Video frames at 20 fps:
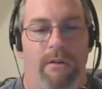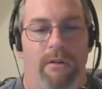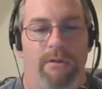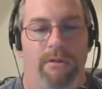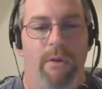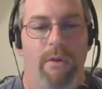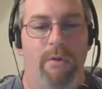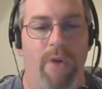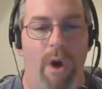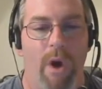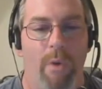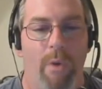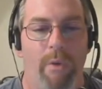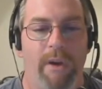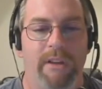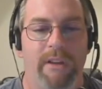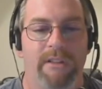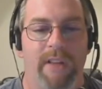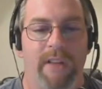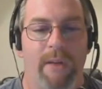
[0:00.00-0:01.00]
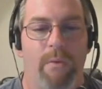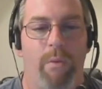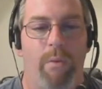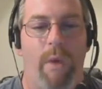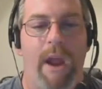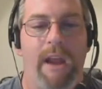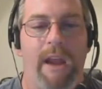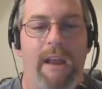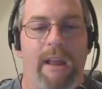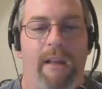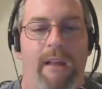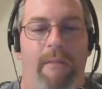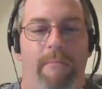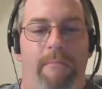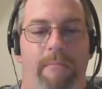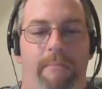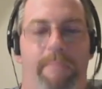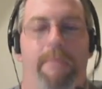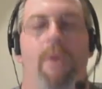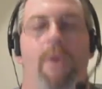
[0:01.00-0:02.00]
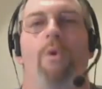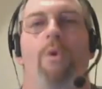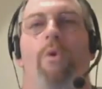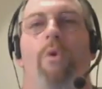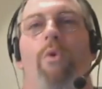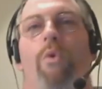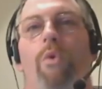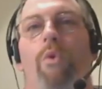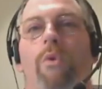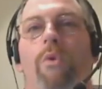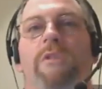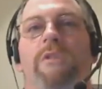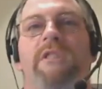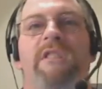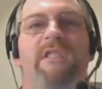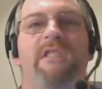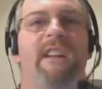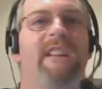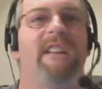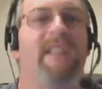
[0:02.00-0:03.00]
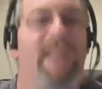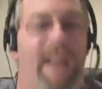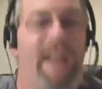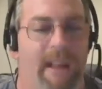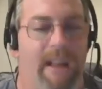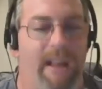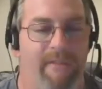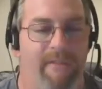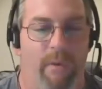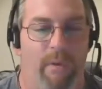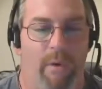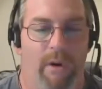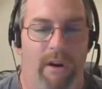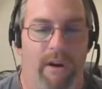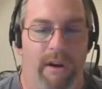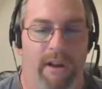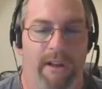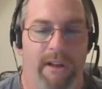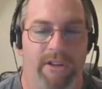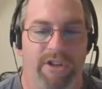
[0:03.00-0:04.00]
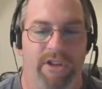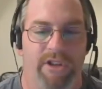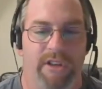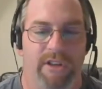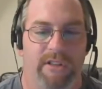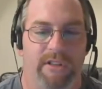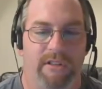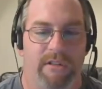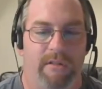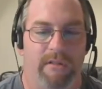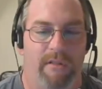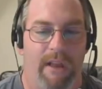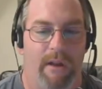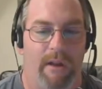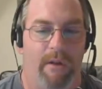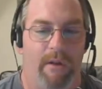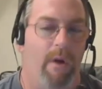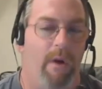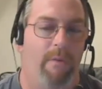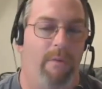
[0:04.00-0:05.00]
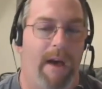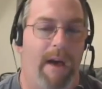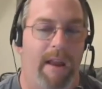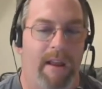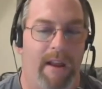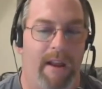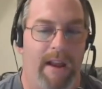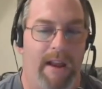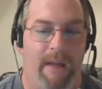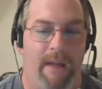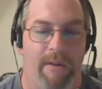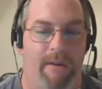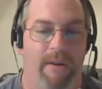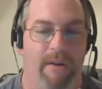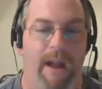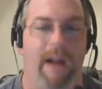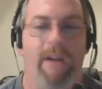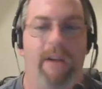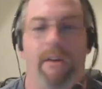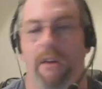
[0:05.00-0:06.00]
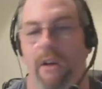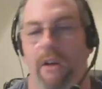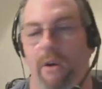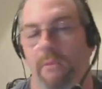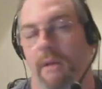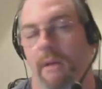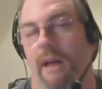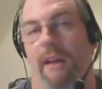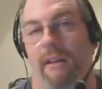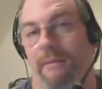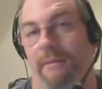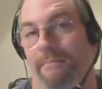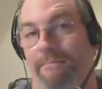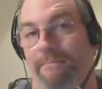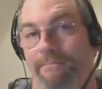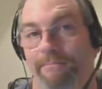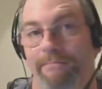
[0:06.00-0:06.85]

So no one is like waiting and scintillating for it. It's just they don't know about it, and now they're not going to know about it.